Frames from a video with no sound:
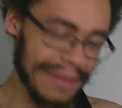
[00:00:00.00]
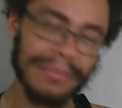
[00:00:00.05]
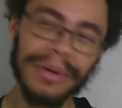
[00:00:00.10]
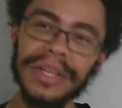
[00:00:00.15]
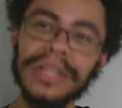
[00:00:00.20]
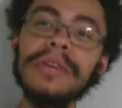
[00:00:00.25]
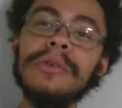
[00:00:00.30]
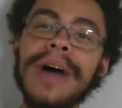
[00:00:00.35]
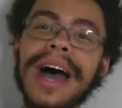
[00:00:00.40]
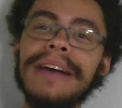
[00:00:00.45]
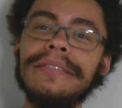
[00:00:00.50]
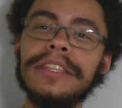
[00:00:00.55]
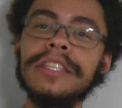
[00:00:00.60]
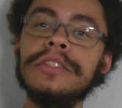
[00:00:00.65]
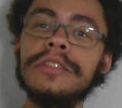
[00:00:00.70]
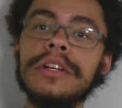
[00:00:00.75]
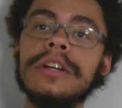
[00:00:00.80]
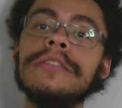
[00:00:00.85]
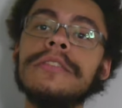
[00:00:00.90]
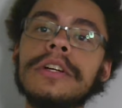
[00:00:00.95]
But you have to
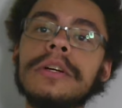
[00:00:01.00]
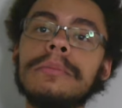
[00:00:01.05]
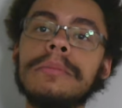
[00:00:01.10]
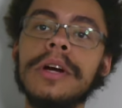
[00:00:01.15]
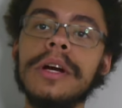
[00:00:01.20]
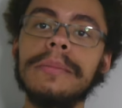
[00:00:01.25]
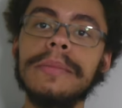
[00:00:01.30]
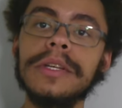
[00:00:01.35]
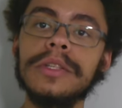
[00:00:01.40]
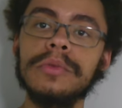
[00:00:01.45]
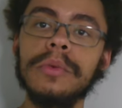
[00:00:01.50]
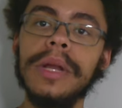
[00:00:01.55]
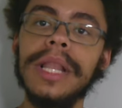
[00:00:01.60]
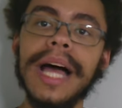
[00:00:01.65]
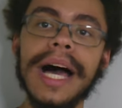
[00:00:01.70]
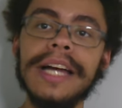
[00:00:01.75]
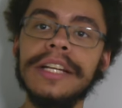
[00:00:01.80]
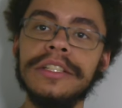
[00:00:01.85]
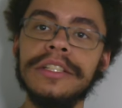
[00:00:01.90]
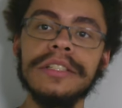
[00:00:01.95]
serve your purpose
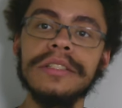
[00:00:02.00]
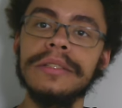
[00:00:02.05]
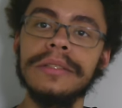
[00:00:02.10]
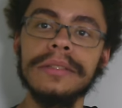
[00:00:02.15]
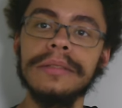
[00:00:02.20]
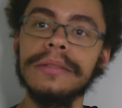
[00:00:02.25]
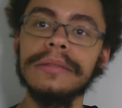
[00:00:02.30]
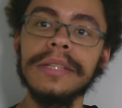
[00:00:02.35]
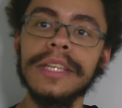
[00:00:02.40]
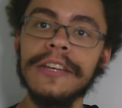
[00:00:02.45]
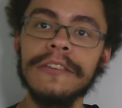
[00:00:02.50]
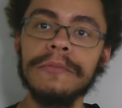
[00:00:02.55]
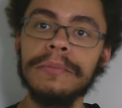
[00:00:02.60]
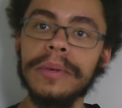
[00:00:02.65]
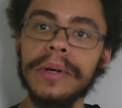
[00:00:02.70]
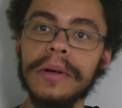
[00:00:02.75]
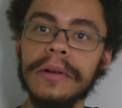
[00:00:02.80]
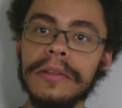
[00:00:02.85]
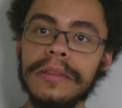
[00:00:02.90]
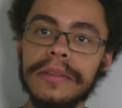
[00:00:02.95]
while I just give
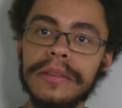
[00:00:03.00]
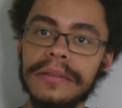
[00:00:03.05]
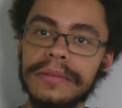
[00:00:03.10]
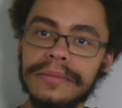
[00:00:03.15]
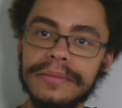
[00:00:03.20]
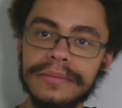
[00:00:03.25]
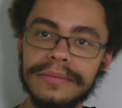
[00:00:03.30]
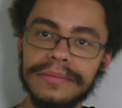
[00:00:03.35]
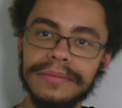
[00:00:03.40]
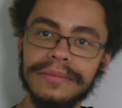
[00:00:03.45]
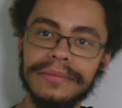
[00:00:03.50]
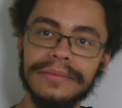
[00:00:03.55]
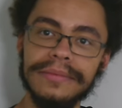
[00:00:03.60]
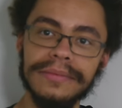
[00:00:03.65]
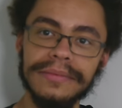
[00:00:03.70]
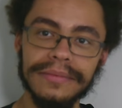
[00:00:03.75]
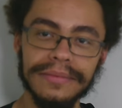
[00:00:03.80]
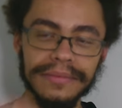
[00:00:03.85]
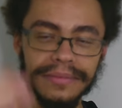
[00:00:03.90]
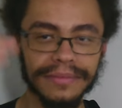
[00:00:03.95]
birth.
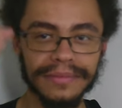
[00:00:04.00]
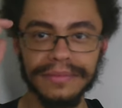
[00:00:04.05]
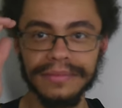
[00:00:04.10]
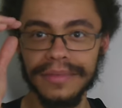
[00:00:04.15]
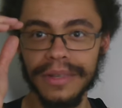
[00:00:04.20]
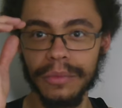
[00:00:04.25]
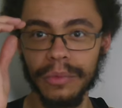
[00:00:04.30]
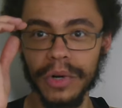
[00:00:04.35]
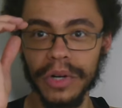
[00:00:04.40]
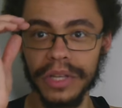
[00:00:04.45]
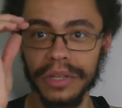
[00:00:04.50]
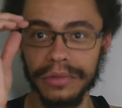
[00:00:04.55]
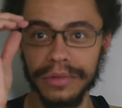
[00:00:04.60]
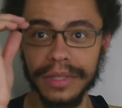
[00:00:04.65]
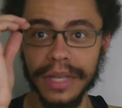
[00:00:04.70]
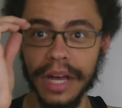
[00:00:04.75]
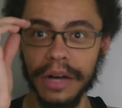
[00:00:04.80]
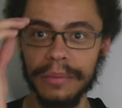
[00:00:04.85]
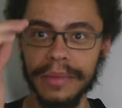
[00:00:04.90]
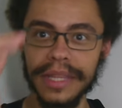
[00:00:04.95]
While you
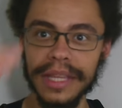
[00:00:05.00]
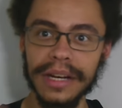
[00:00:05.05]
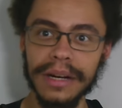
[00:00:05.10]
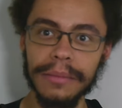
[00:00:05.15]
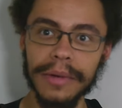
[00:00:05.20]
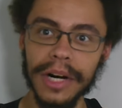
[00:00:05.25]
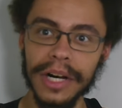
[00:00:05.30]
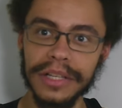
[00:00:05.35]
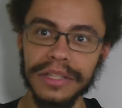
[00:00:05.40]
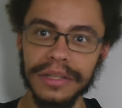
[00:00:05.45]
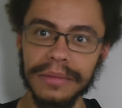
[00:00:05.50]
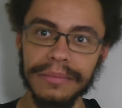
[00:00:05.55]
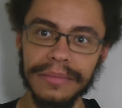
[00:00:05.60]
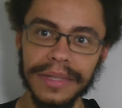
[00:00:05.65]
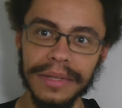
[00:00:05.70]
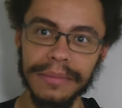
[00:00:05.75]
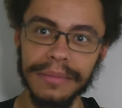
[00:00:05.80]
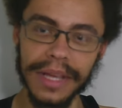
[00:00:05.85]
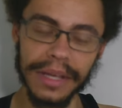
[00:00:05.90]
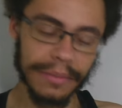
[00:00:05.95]
tell me that I'm
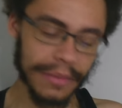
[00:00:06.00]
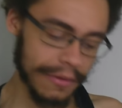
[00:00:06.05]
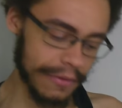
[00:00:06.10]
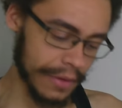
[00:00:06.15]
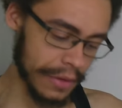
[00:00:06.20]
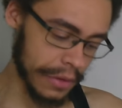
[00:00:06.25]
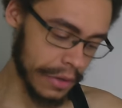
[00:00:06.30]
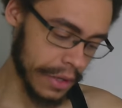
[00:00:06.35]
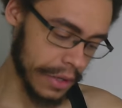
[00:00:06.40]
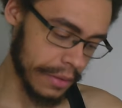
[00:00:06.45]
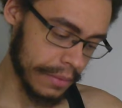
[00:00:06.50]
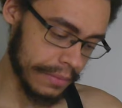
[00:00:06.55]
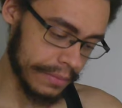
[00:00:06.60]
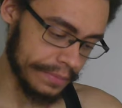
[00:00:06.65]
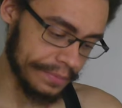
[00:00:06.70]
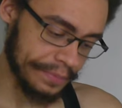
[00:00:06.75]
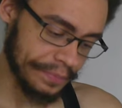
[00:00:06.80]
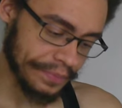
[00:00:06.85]
awesome and make me feel good.